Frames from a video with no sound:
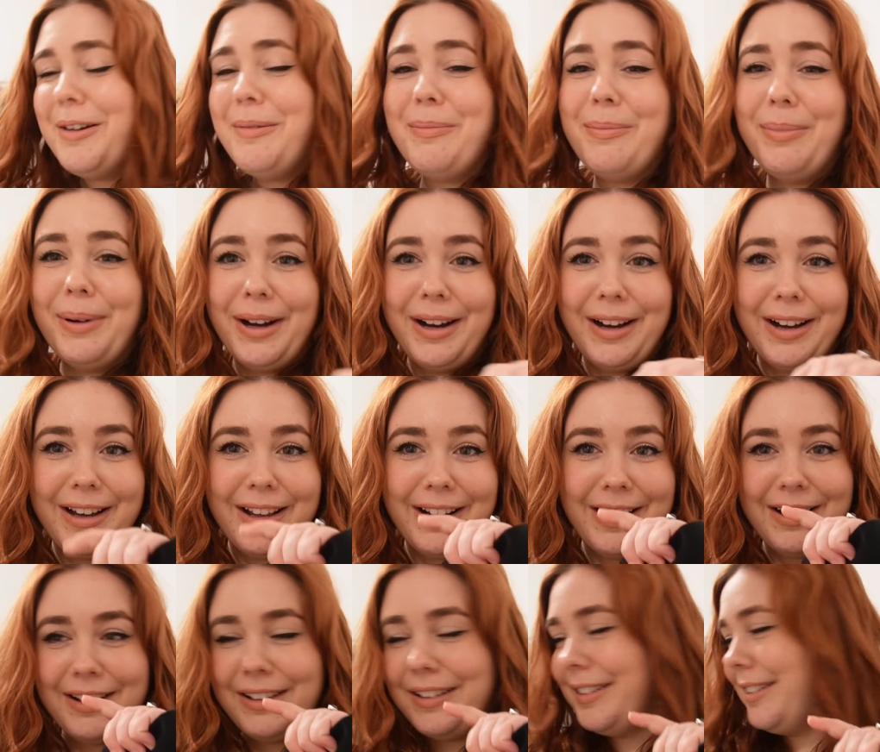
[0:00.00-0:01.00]
But
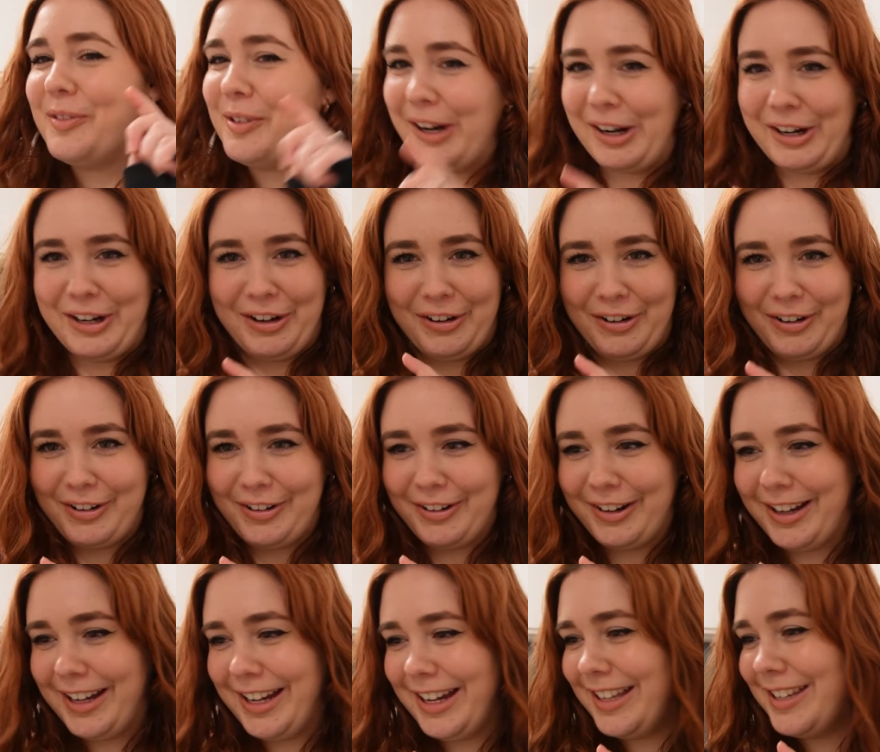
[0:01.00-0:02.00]
we are not
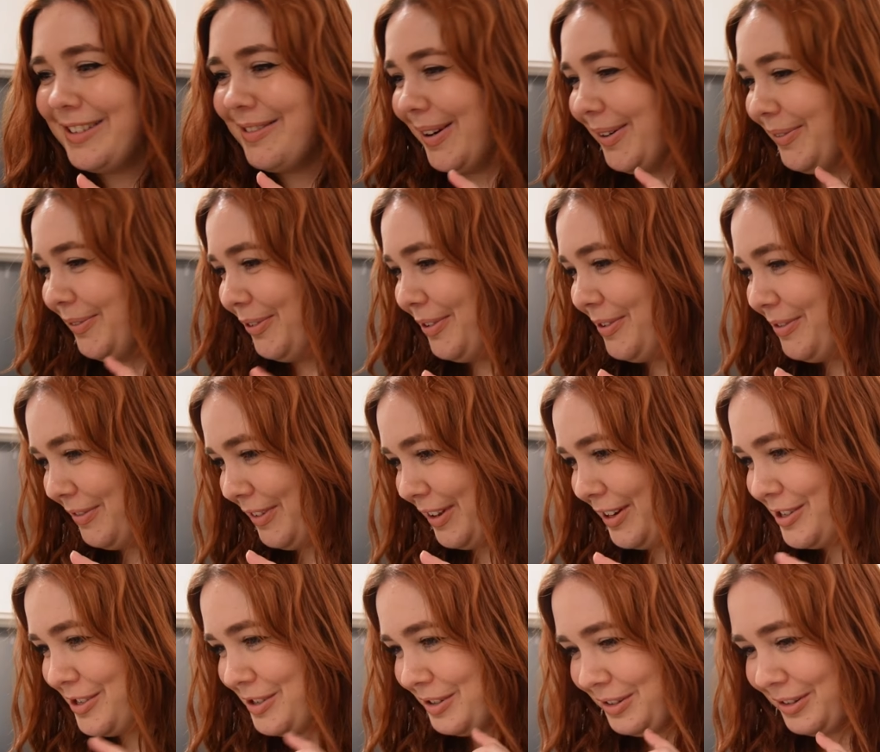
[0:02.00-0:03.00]
going to have
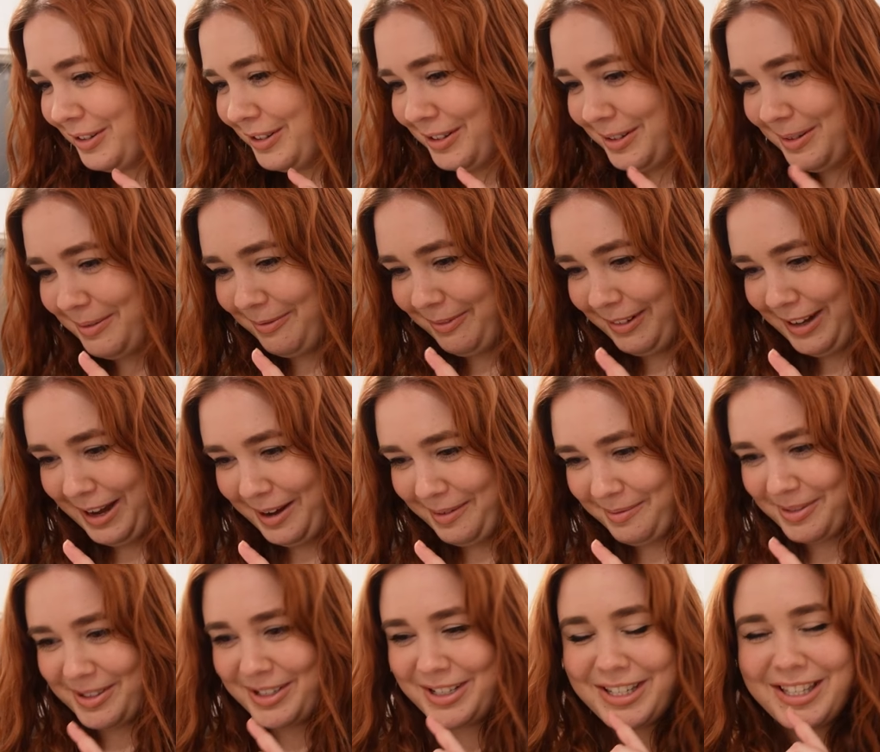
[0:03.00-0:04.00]
revenge on the
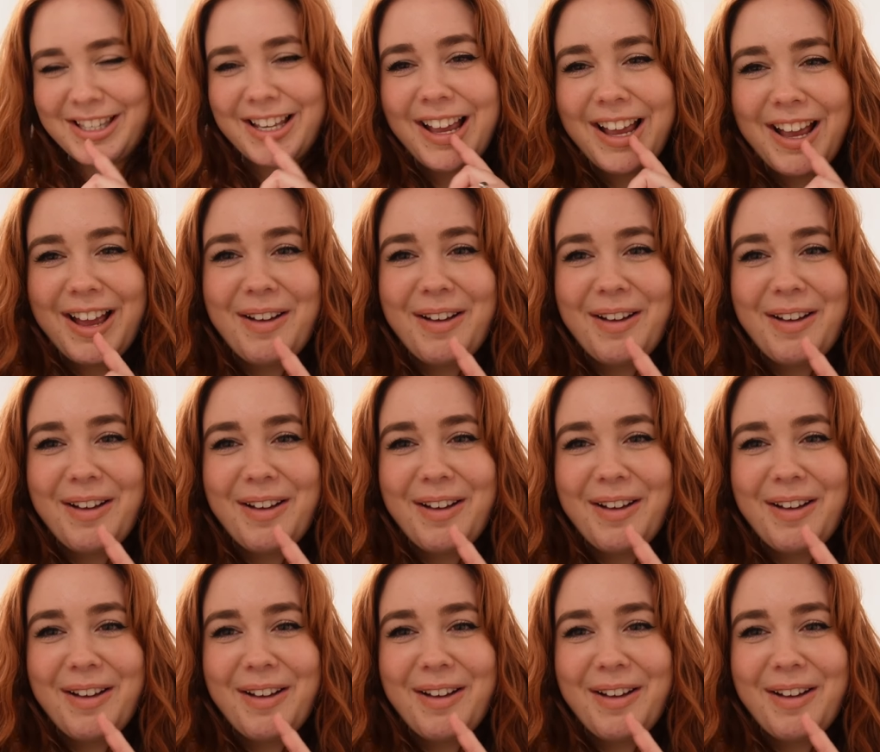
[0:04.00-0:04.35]
neighbors.